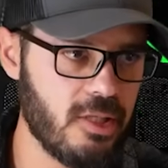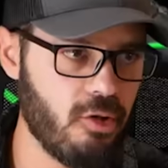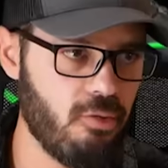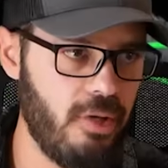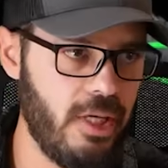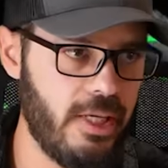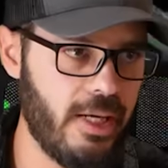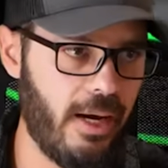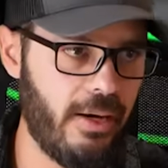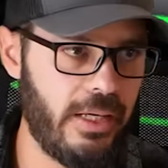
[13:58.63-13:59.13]

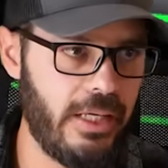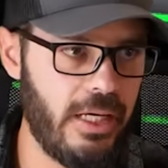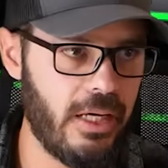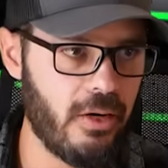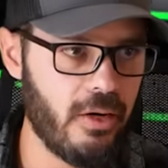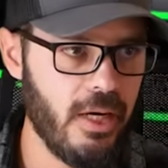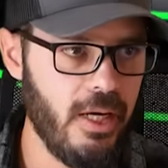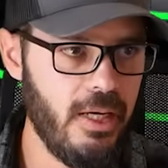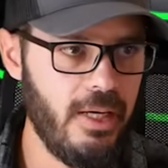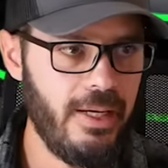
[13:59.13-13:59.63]
screen down
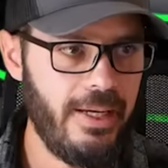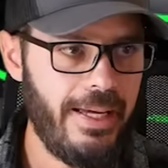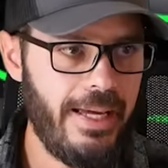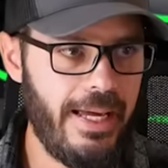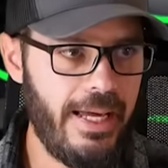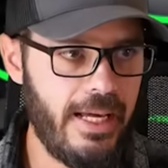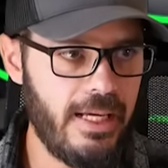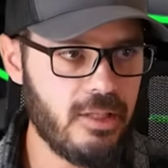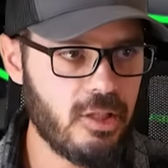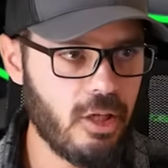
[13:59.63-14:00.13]
here
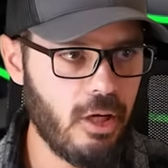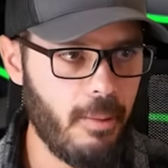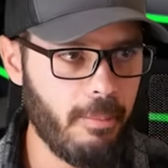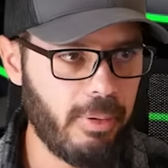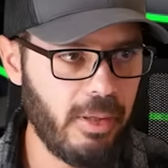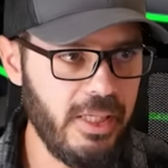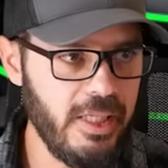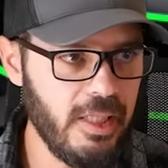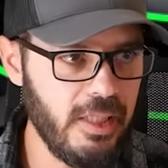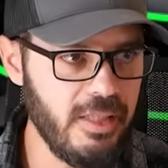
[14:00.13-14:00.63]
is
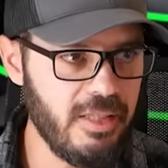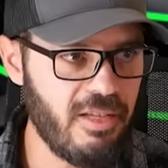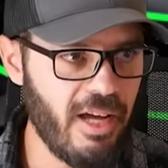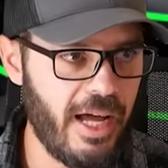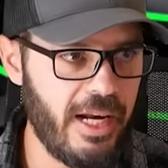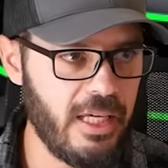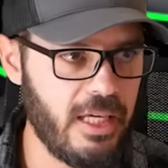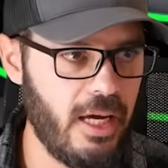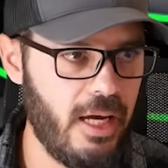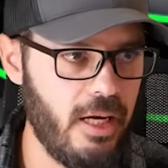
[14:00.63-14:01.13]
completely
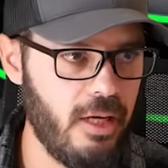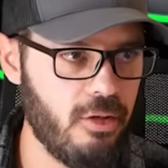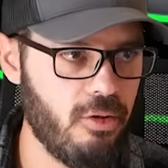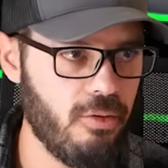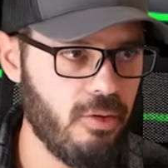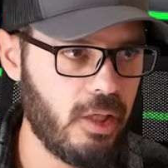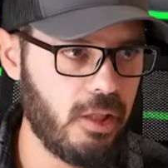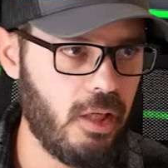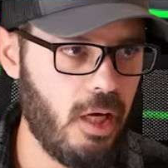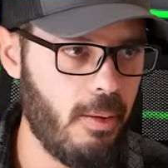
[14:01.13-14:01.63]
dedicated
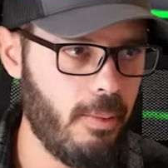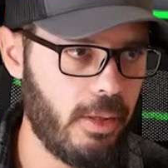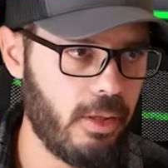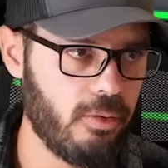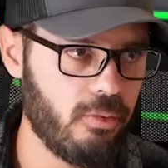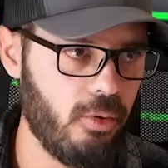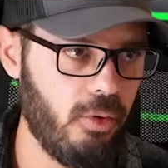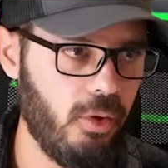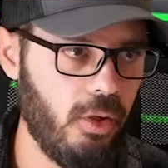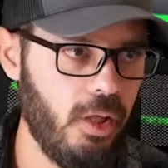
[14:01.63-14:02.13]
to the climate
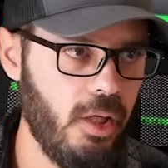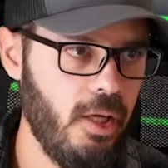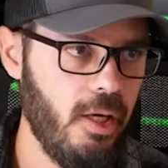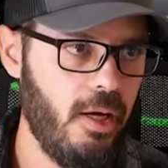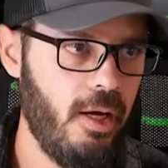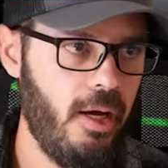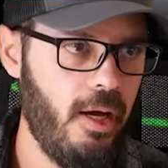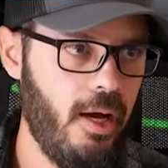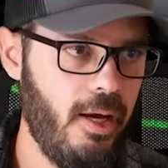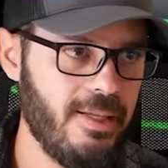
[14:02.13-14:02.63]
control
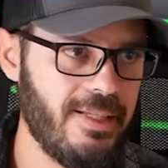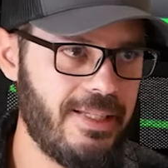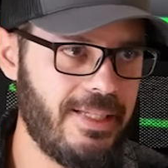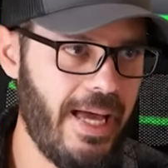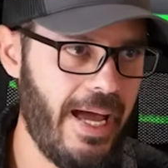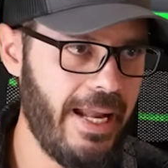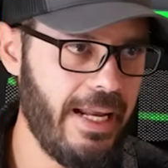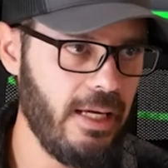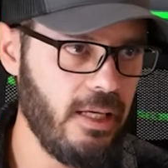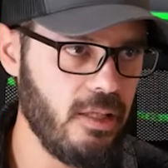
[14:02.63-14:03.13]

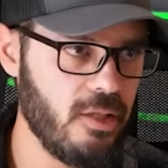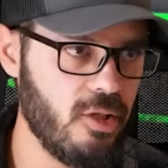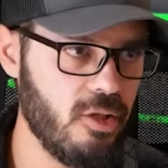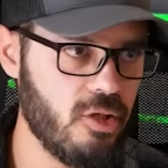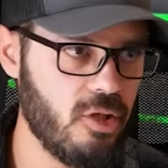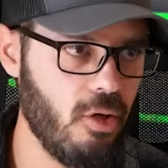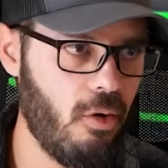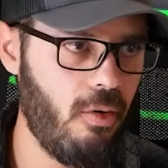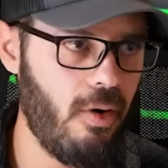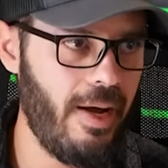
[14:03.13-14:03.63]
settings.
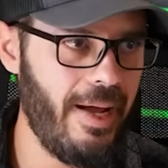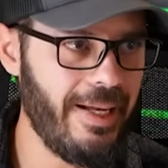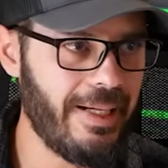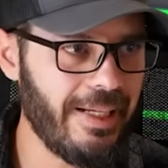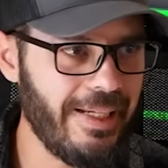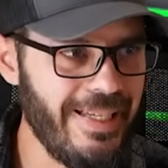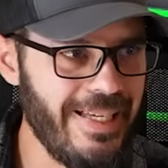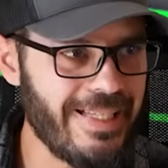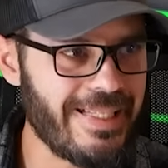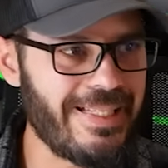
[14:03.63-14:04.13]
So
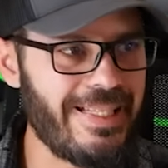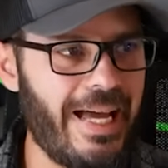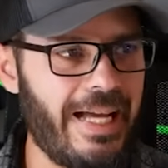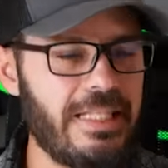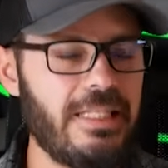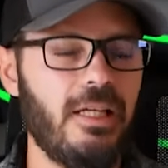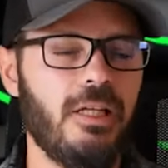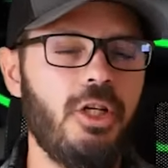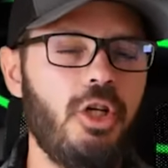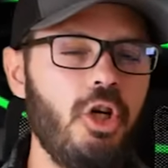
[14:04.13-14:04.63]
at least
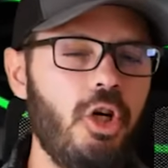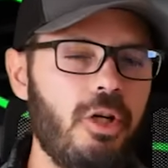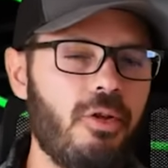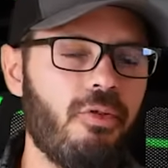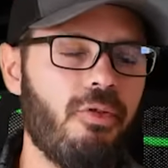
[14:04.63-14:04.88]
that's a good